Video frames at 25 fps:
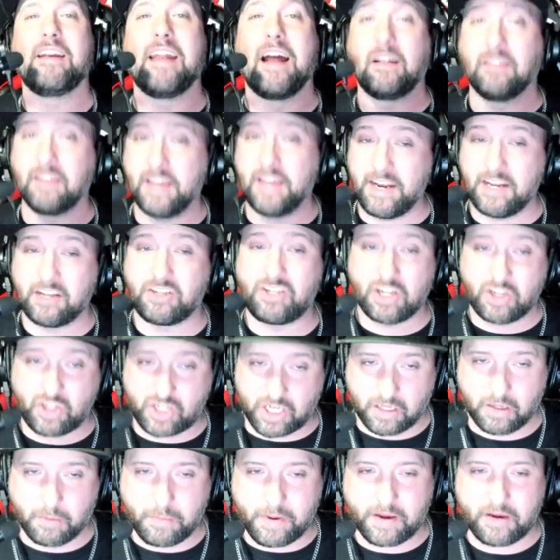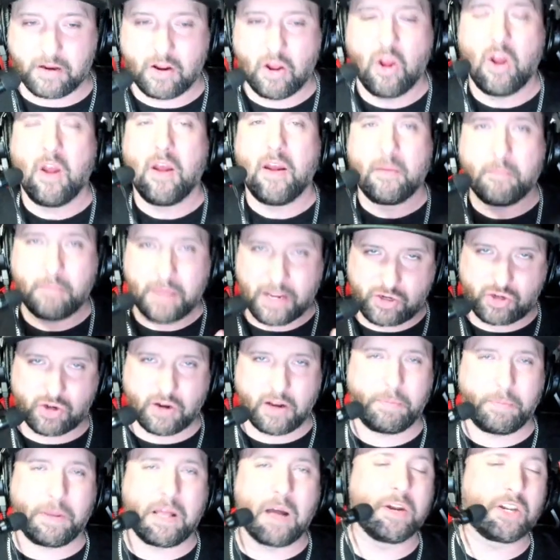Now, ladies and gentlemen, make sure
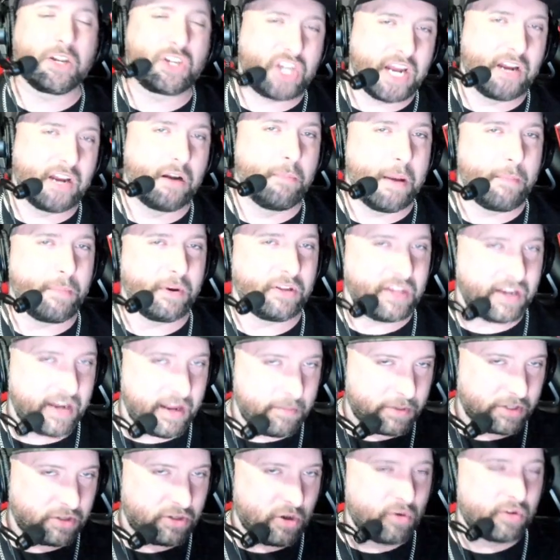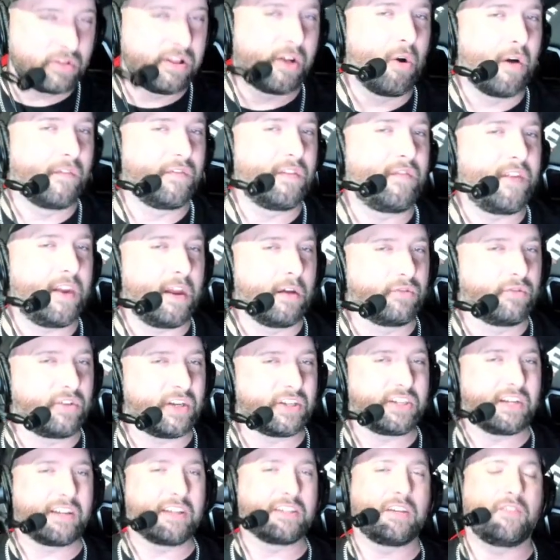to become a channel member today, but don't click off the video,
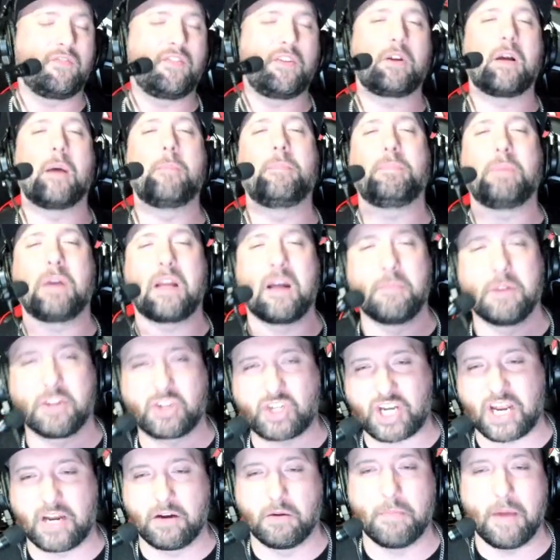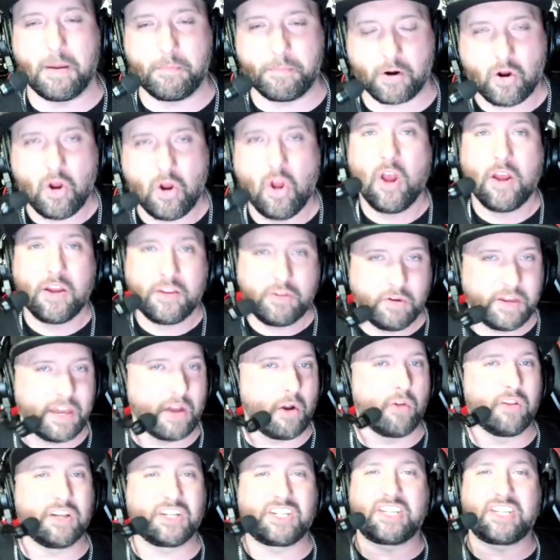just because if you become a channel member, you get all this